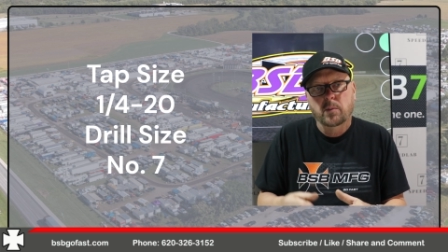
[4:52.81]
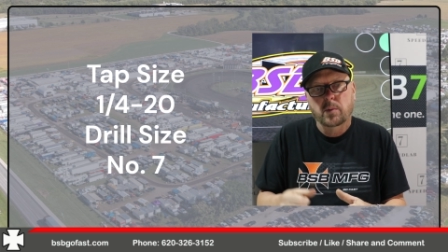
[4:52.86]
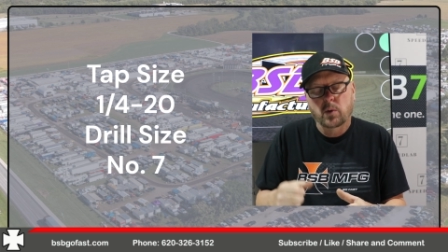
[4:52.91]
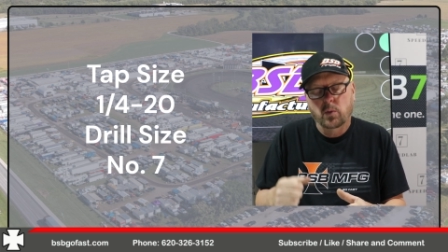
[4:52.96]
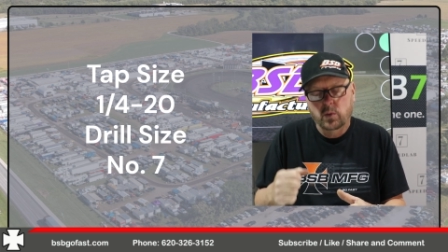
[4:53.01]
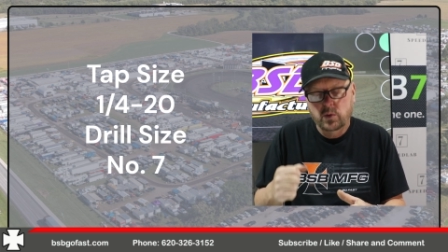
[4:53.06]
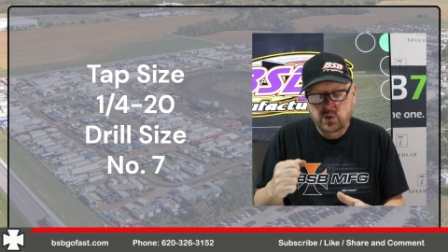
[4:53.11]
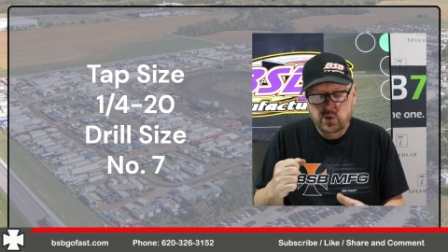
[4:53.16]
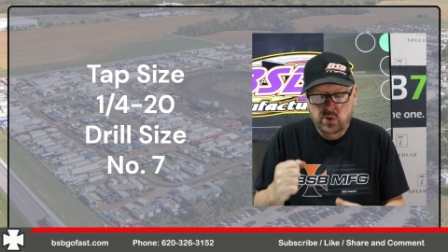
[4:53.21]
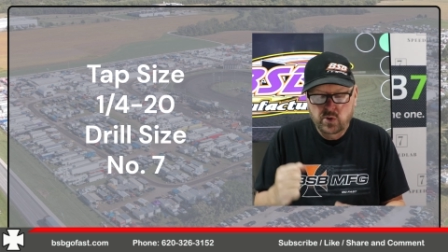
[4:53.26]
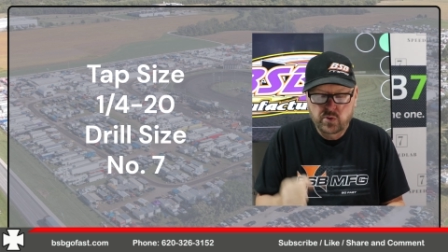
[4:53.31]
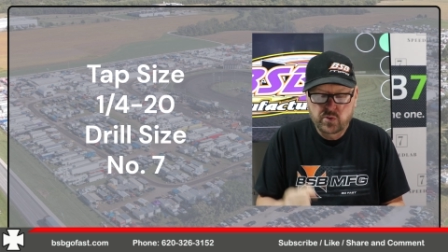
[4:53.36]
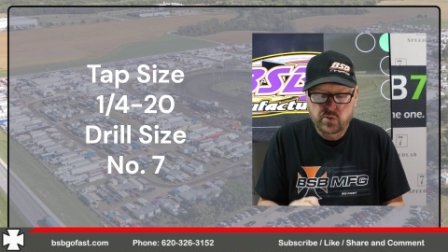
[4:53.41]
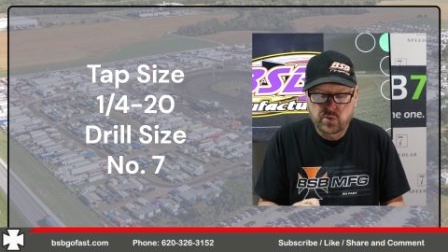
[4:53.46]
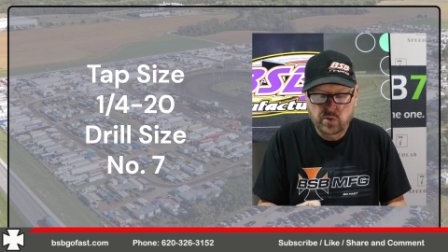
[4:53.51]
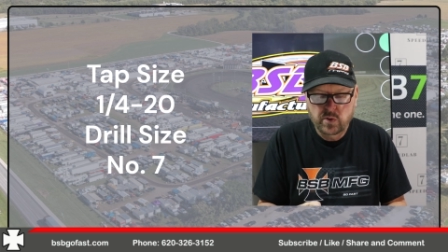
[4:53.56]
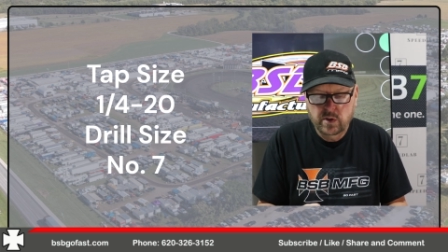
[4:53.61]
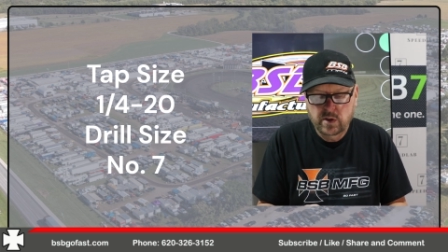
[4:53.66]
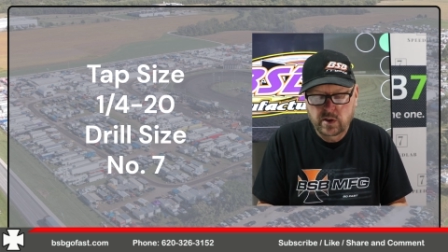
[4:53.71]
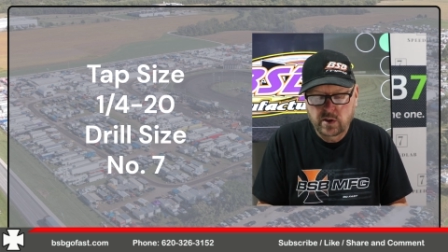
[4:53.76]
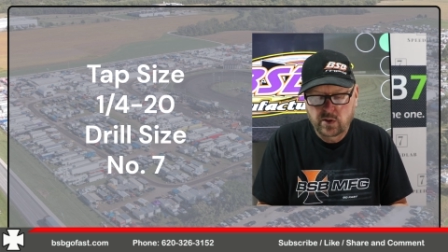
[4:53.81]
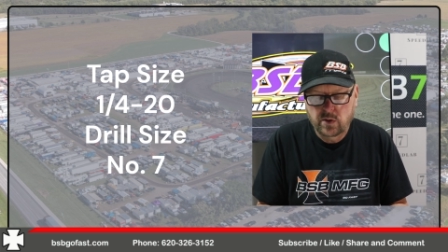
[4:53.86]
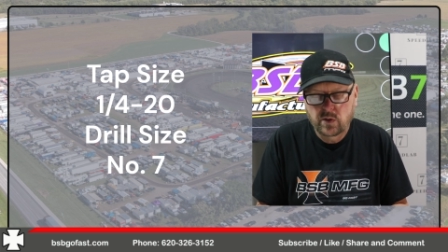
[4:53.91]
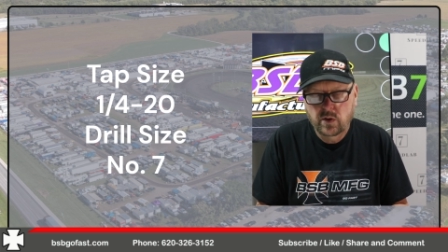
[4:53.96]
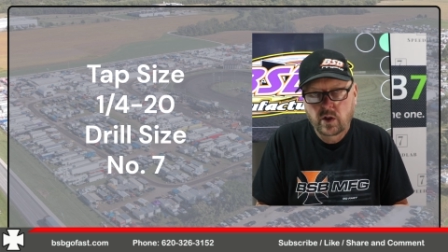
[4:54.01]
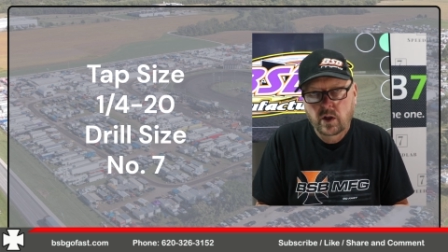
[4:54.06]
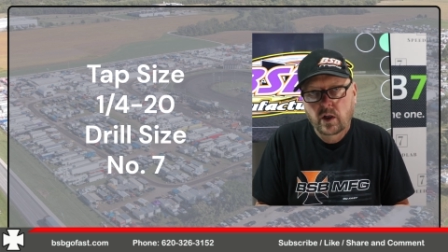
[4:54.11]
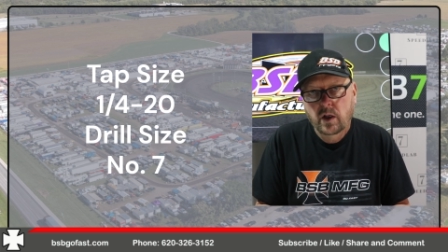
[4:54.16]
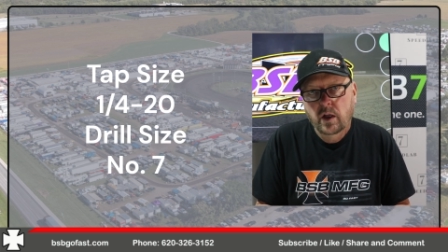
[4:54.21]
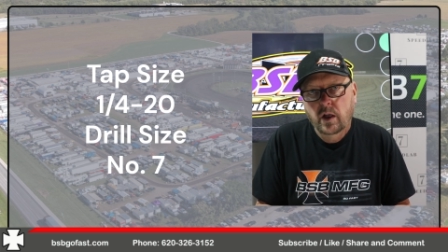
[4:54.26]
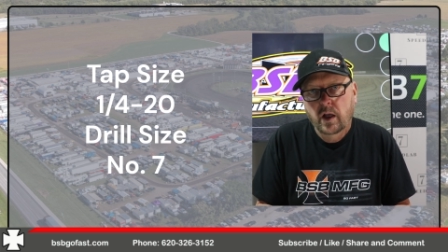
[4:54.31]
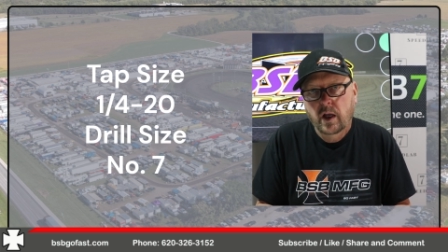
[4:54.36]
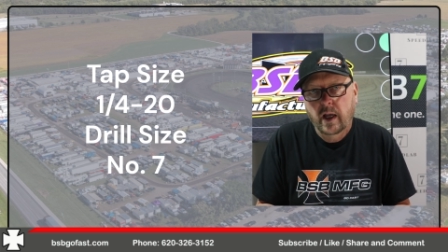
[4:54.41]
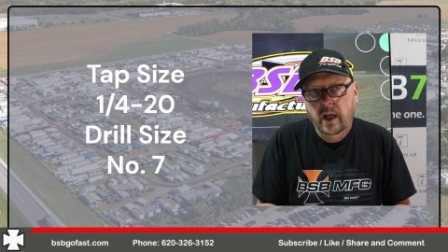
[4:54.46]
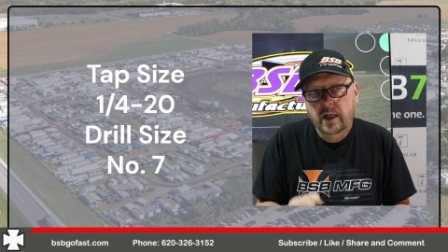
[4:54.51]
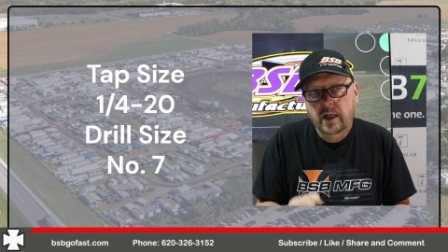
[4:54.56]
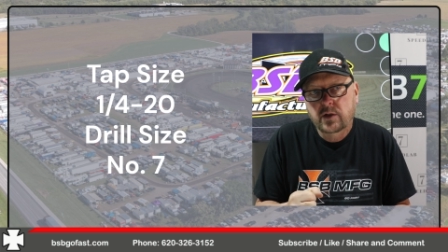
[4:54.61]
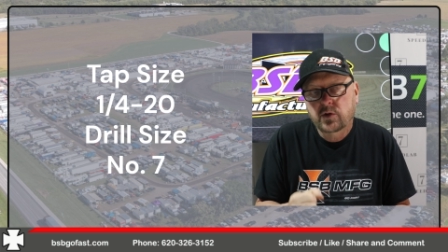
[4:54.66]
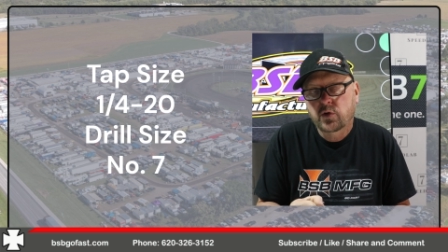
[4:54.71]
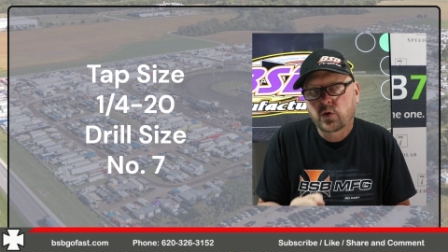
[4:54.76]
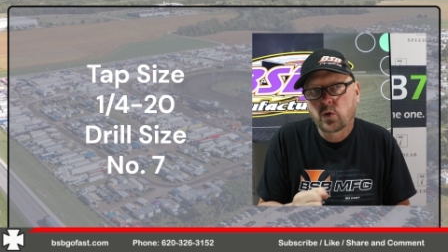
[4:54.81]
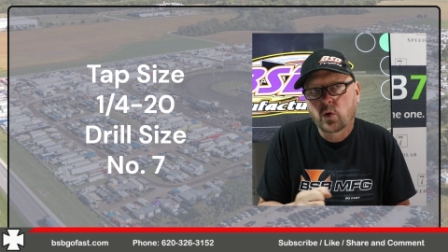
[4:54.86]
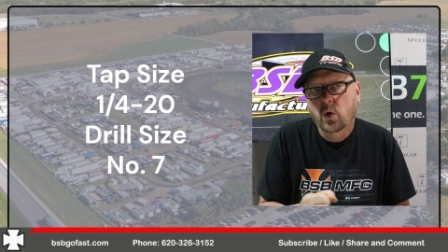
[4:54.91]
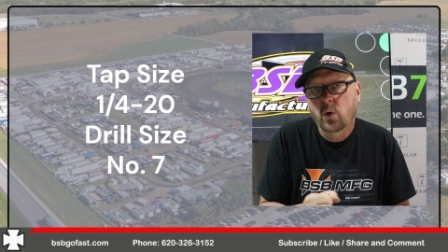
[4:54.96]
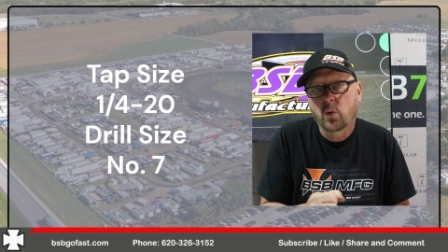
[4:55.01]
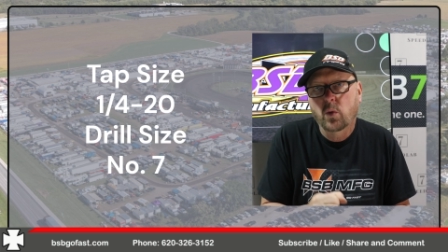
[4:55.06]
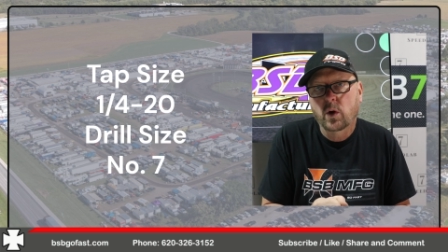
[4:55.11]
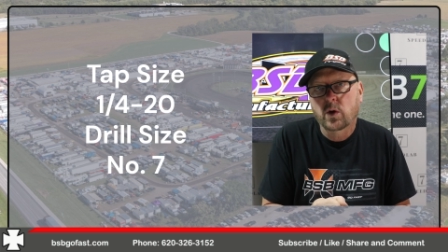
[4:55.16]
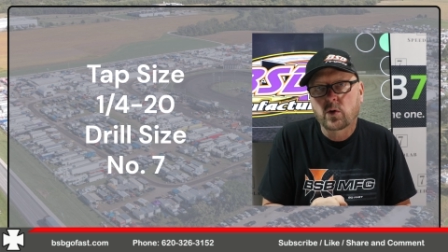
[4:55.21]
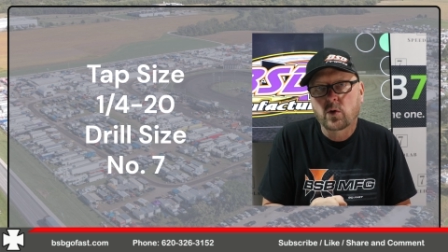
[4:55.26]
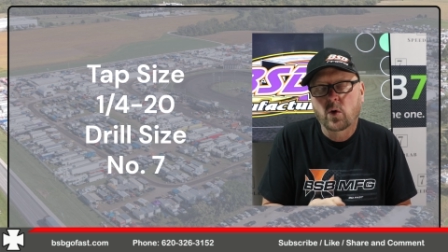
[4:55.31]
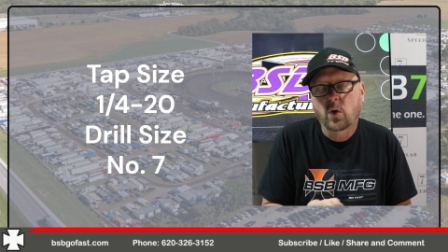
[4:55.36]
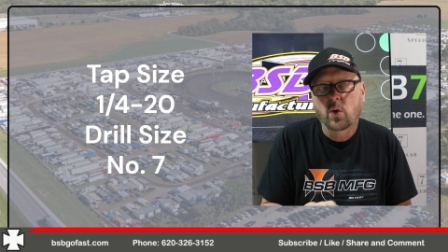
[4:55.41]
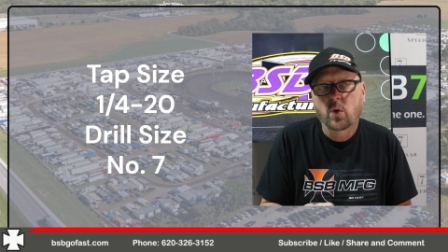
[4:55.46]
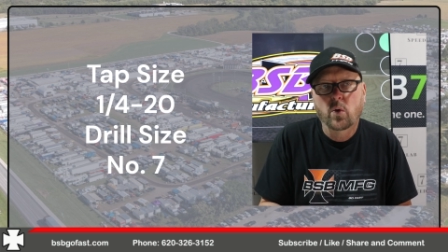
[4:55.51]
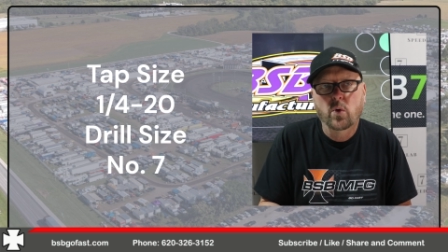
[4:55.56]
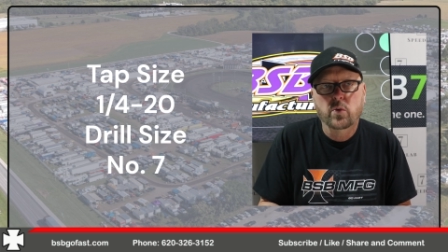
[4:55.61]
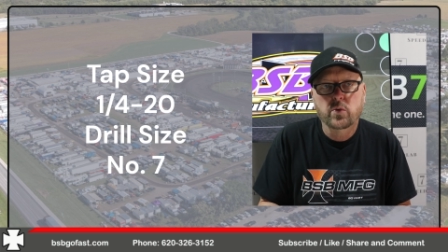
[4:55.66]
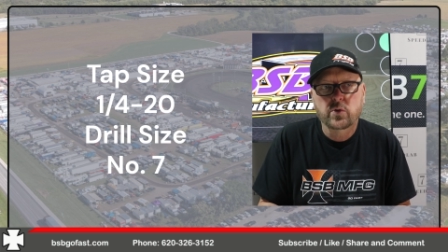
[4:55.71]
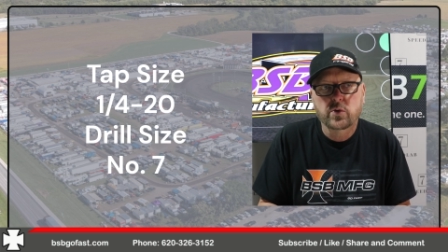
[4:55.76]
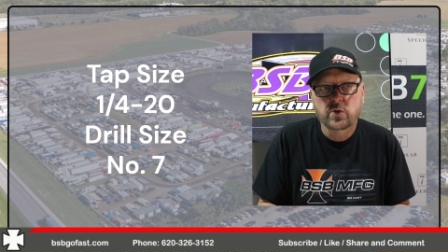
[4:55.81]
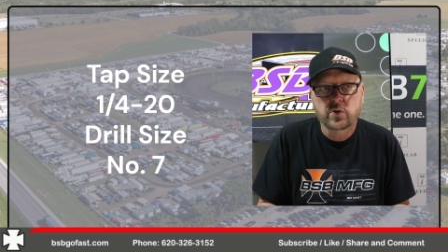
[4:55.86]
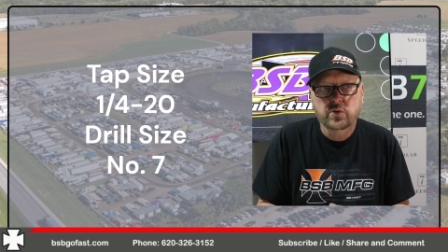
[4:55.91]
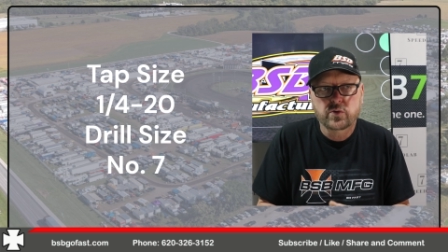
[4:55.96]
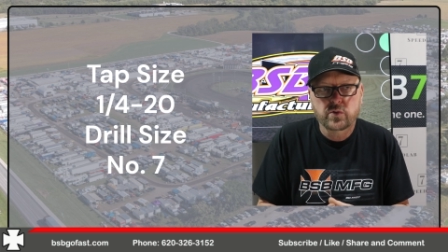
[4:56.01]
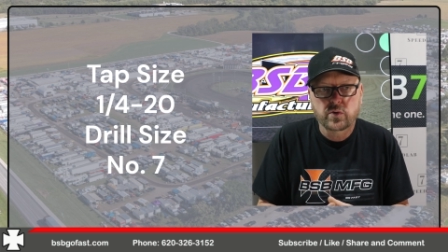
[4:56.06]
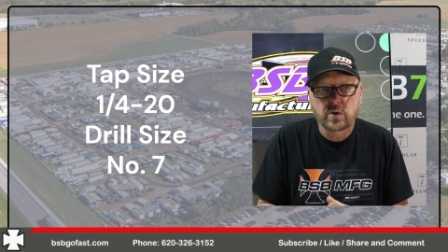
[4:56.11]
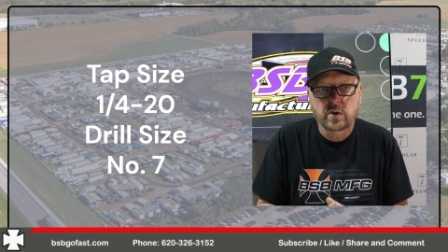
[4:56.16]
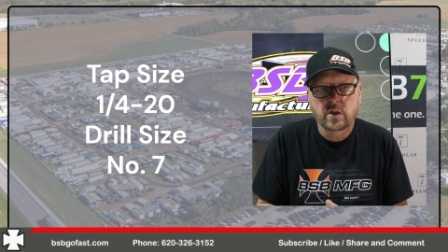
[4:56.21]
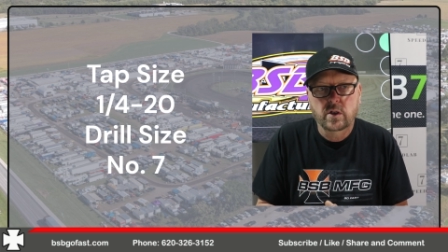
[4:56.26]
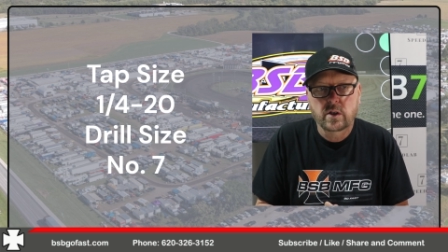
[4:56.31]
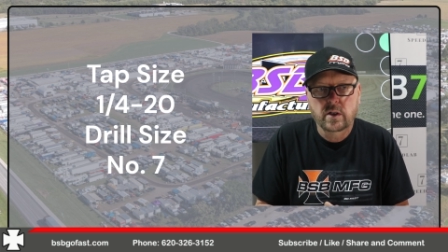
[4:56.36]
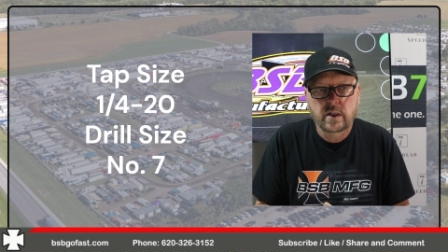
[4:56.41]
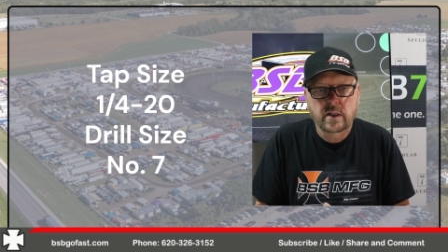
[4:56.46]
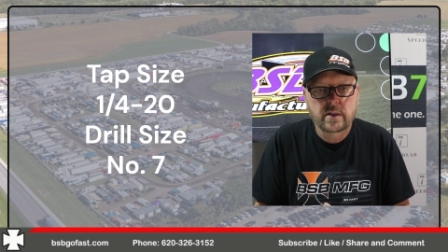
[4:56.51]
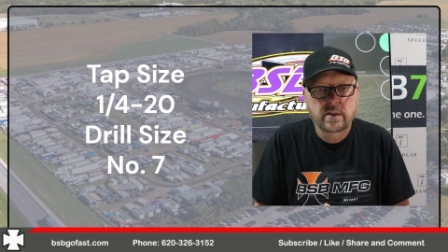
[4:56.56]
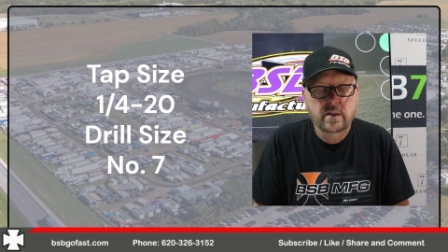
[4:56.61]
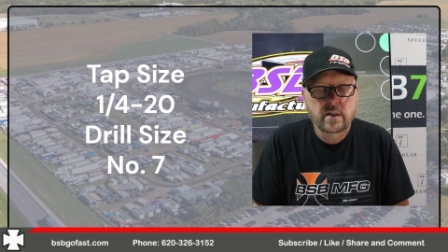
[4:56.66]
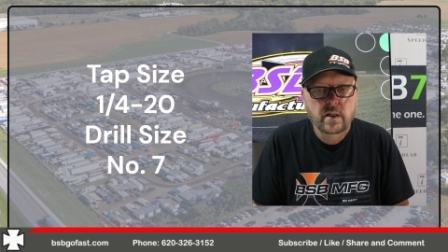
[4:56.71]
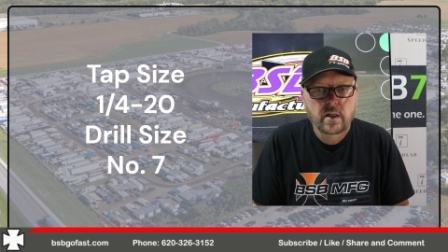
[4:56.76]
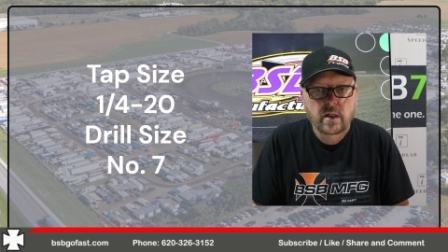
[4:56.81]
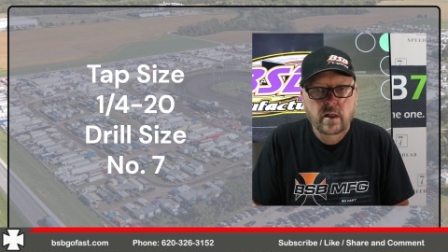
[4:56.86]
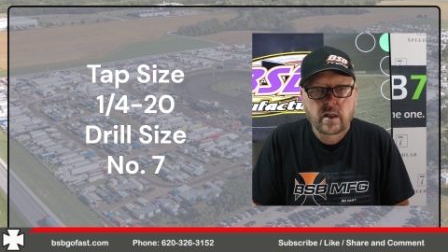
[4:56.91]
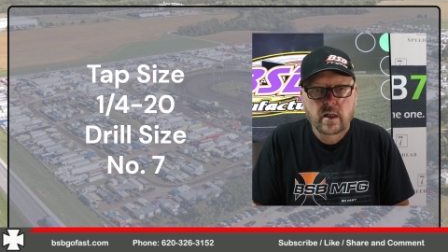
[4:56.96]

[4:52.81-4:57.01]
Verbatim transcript: But when you drill a 201 hole, you're drilling